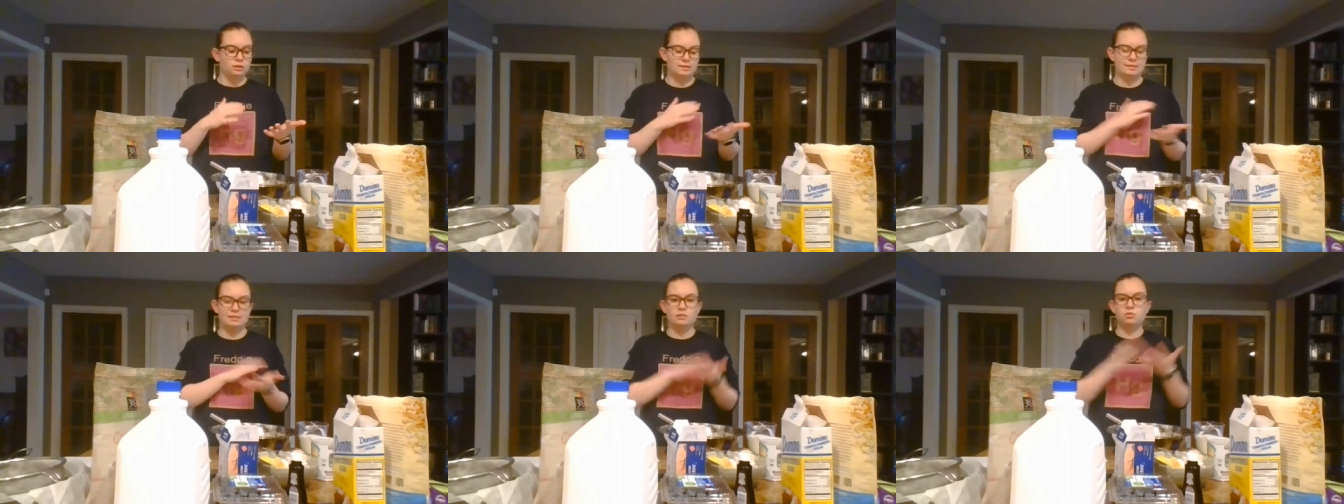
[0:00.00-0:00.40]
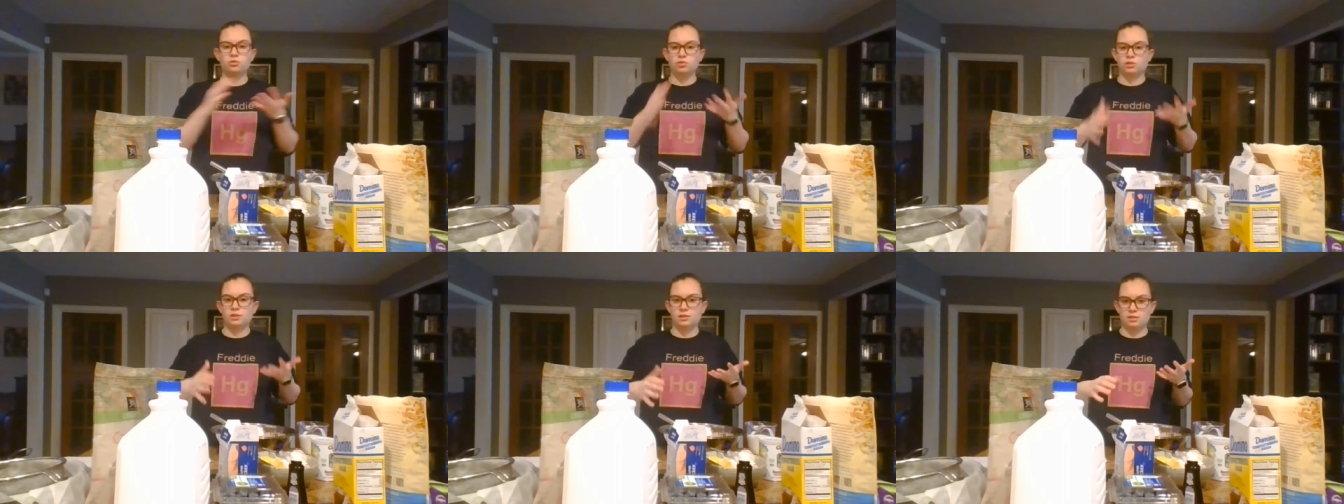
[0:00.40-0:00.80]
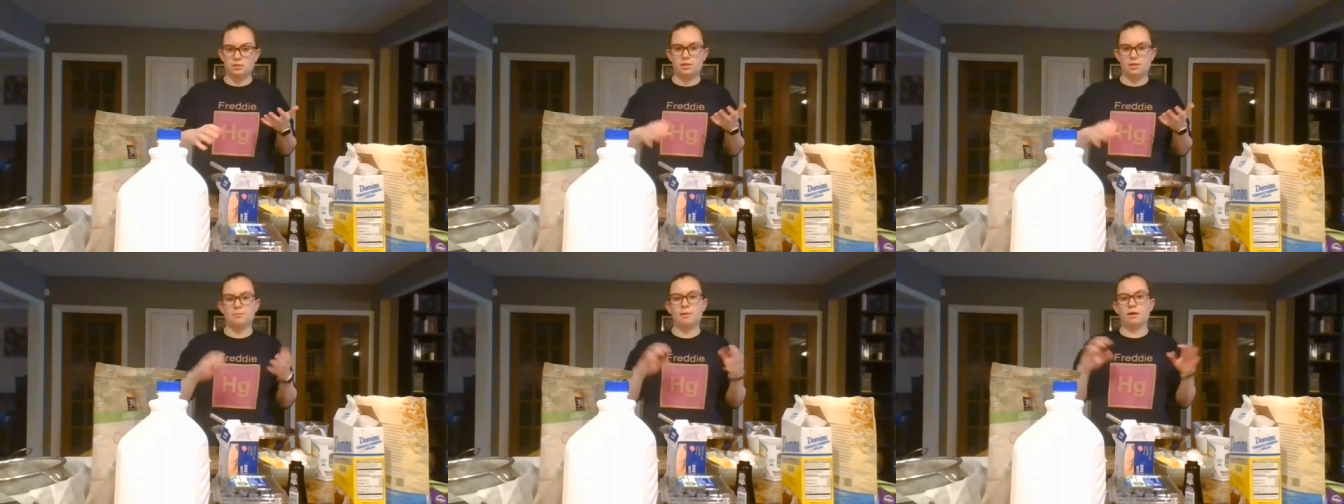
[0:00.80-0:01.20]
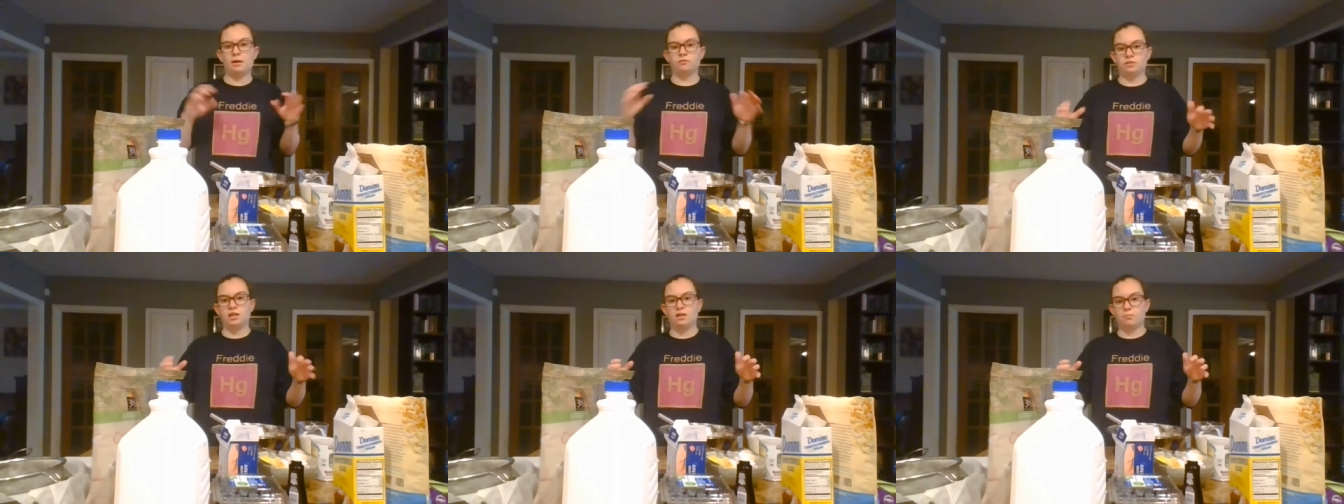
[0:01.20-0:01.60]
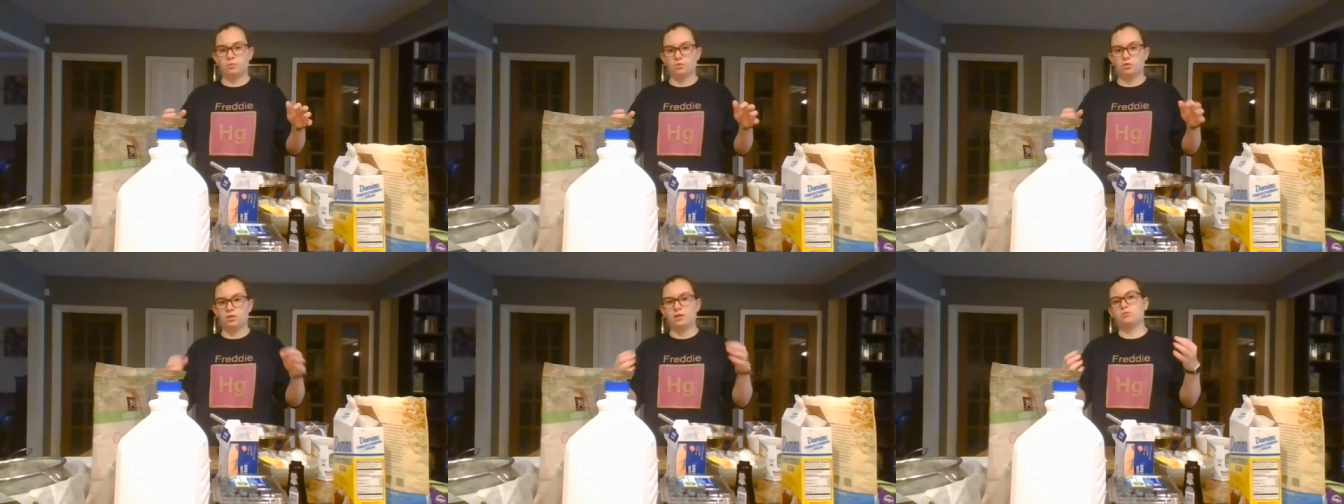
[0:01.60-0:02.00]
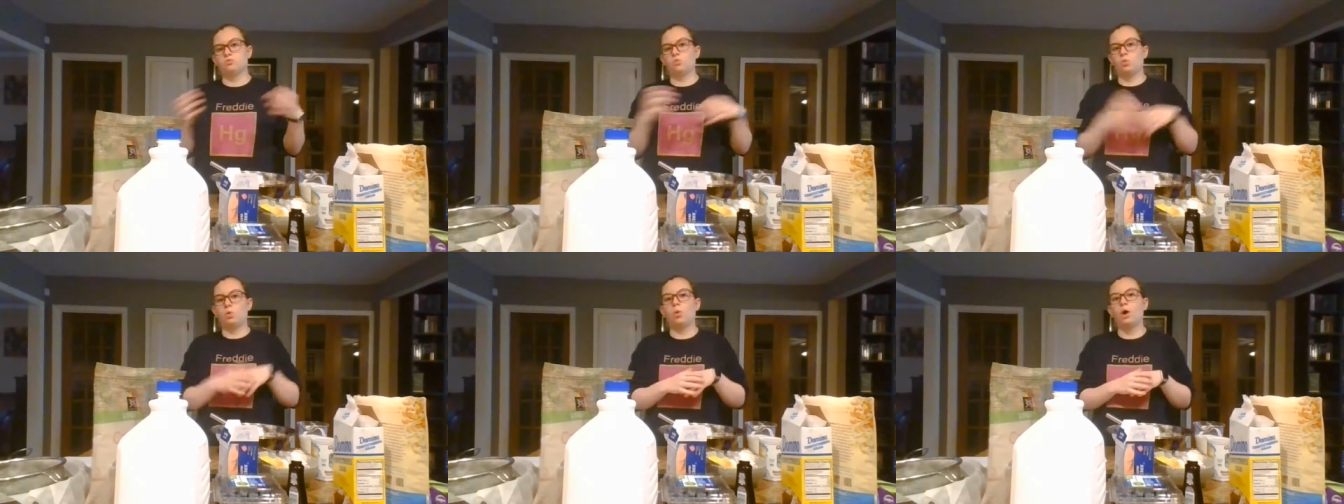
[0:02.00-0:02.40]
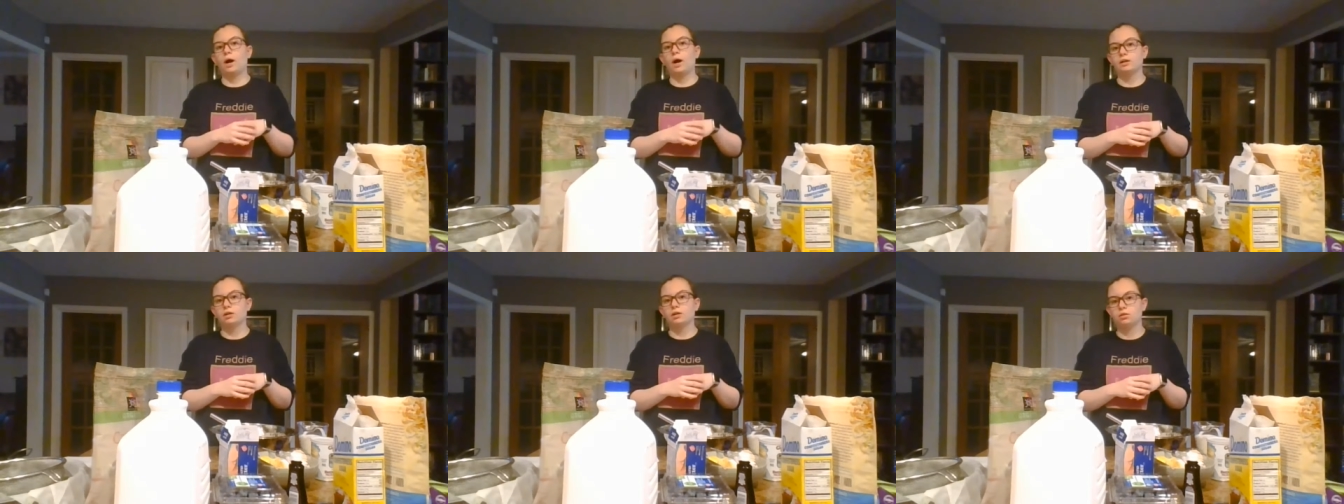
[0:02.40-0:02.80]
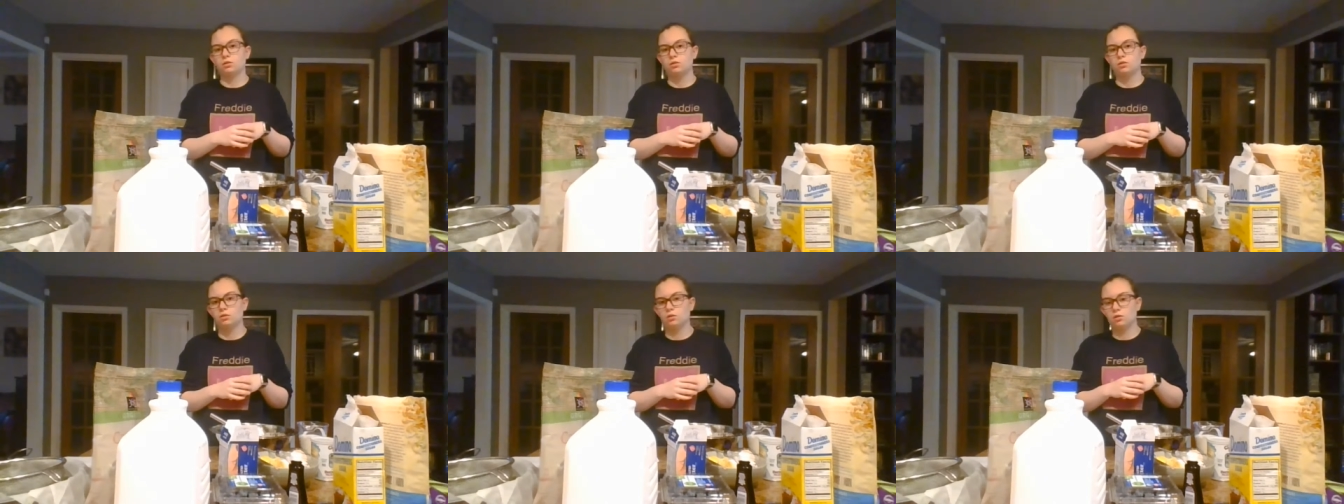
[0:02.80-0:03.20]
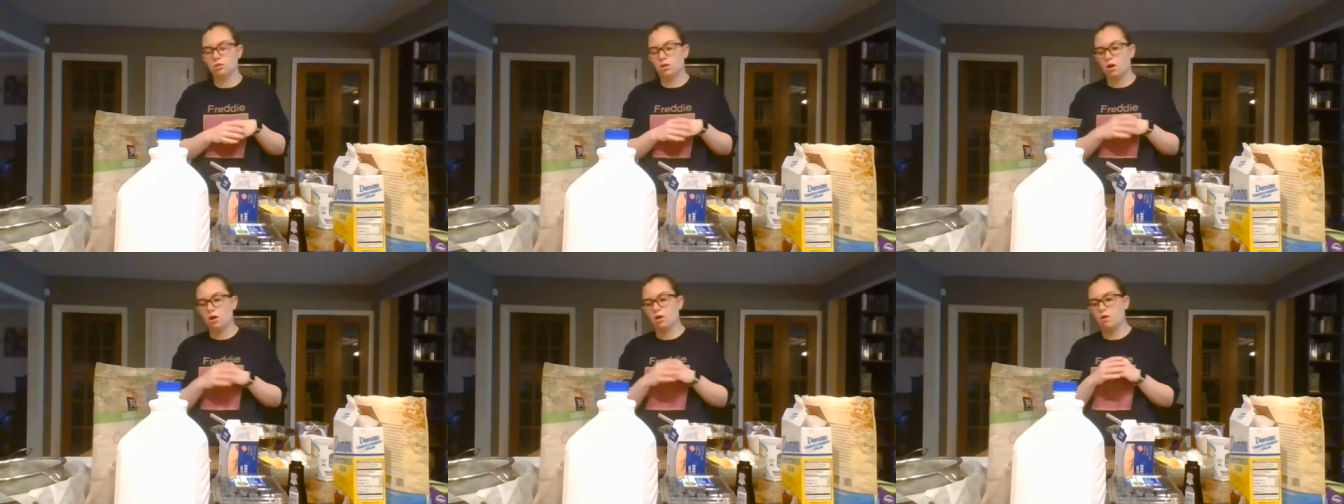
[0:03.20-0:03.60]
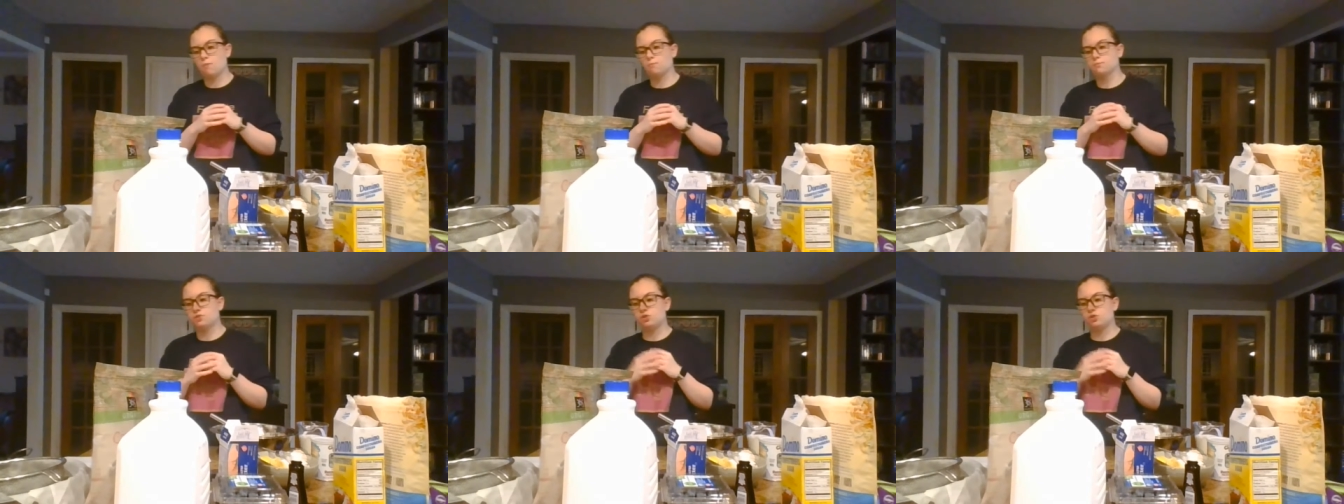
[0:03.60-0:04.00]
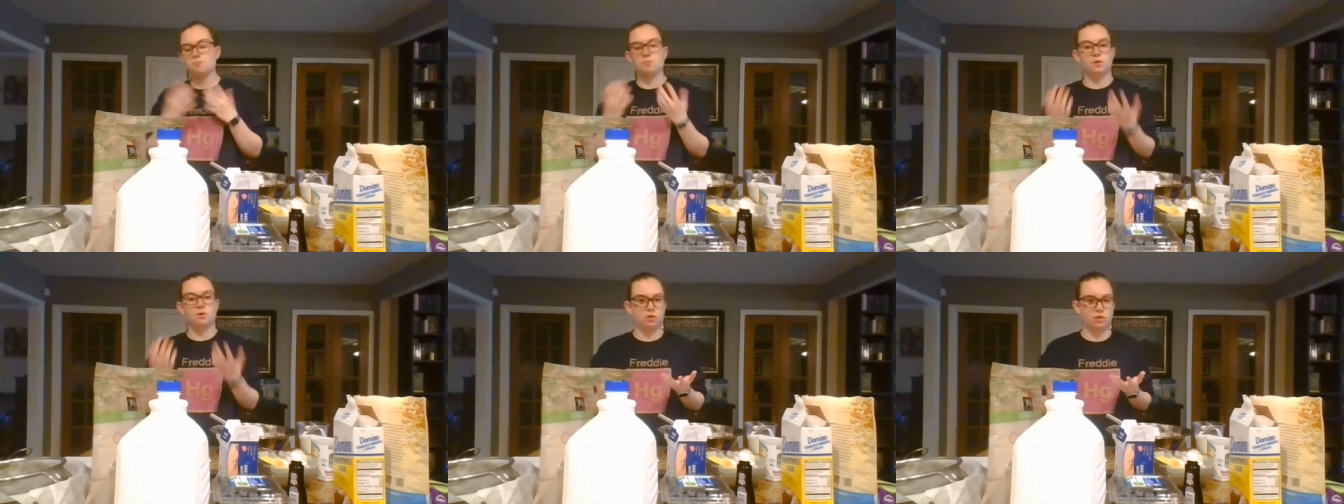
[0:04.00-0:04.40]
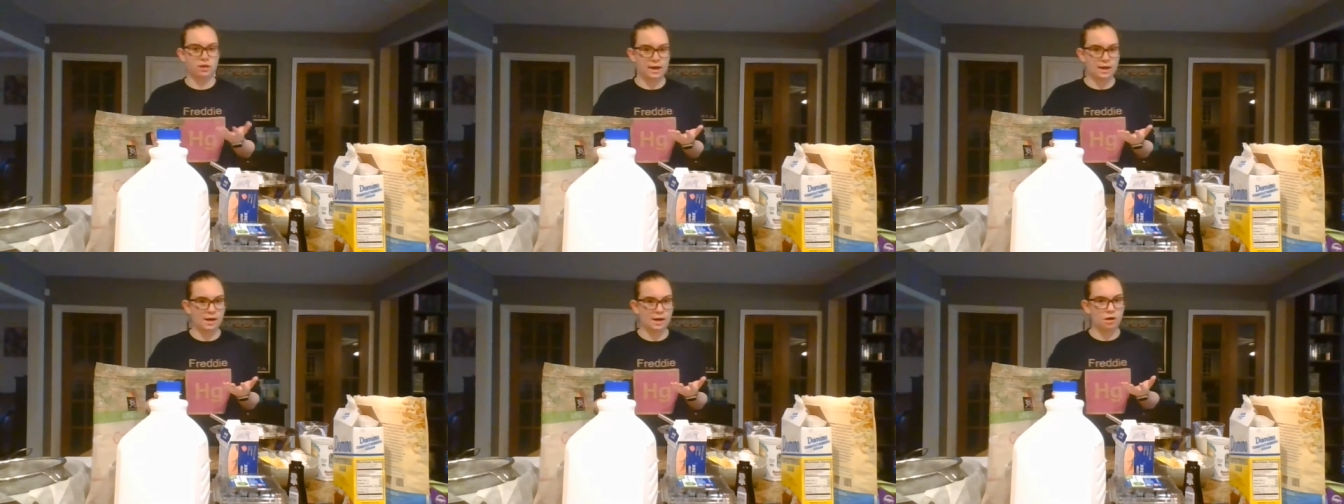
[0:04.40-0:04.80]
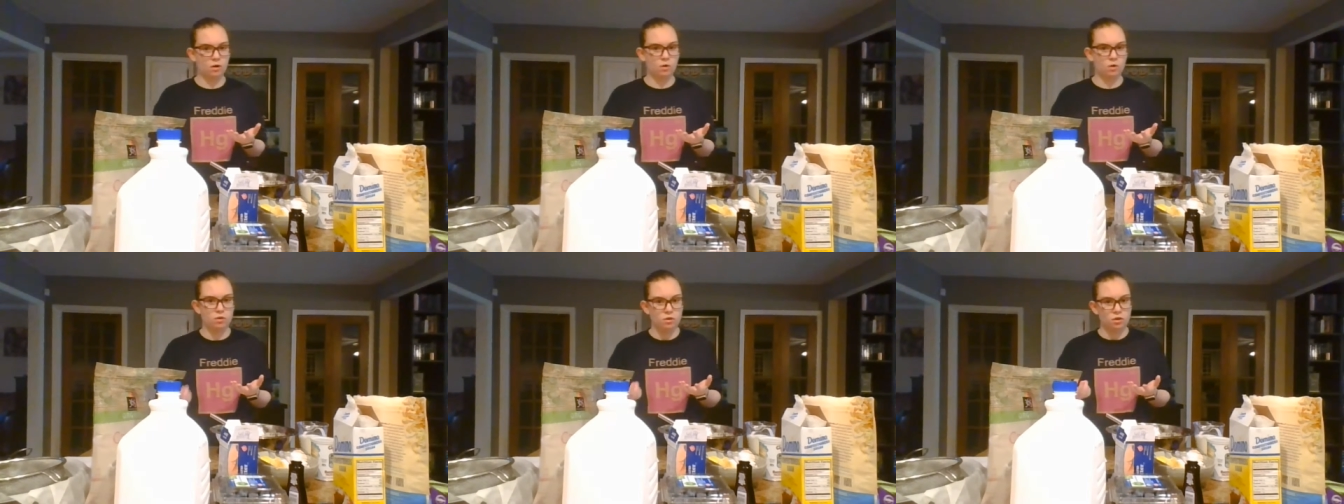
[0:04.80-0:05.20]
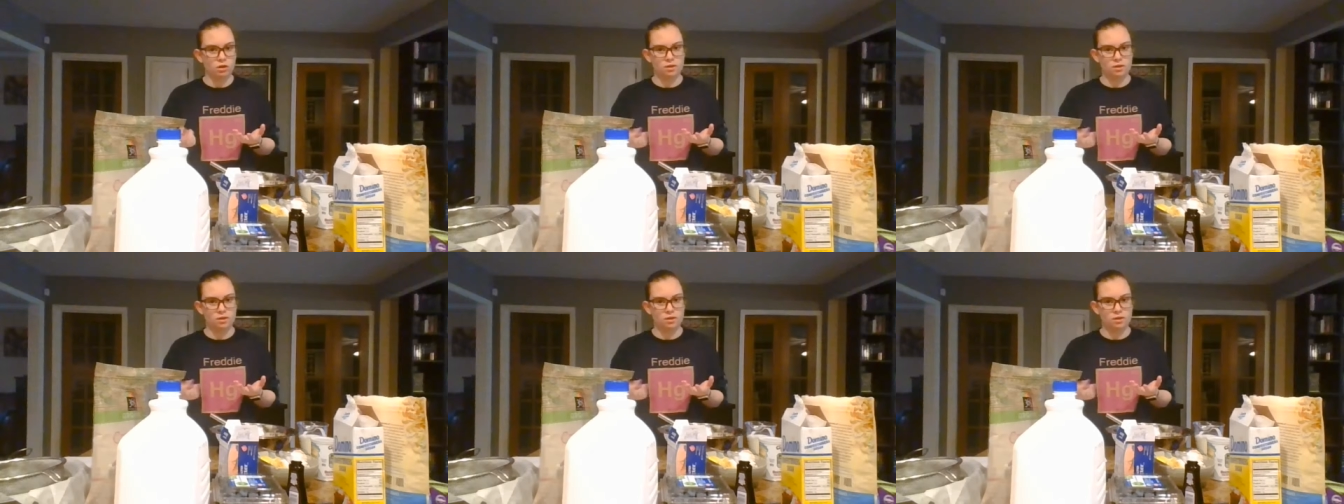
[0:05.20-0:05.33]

decreases the amount of labor that is required to milk a cow,